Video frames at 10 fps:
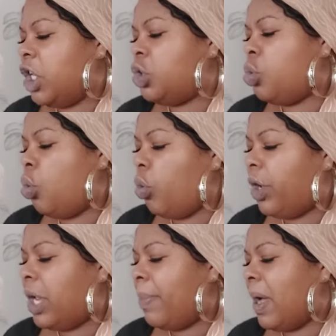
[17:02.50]
and
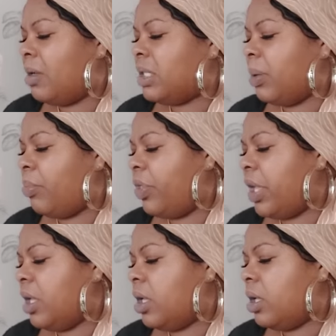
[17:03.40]
talking about
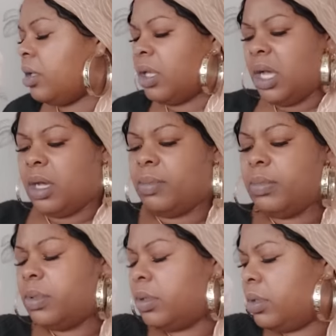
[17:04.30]
something. Tell
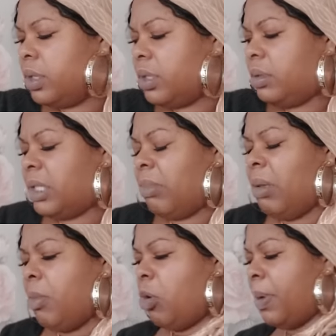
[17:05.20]

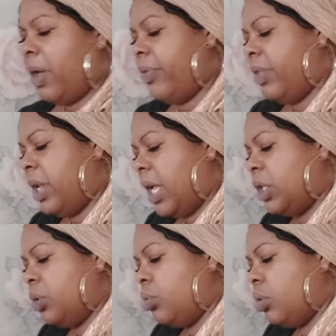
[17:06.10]
me more about the Knight
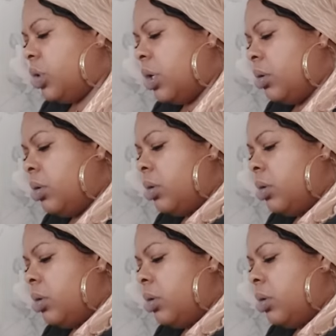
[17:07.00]
of Swords, though.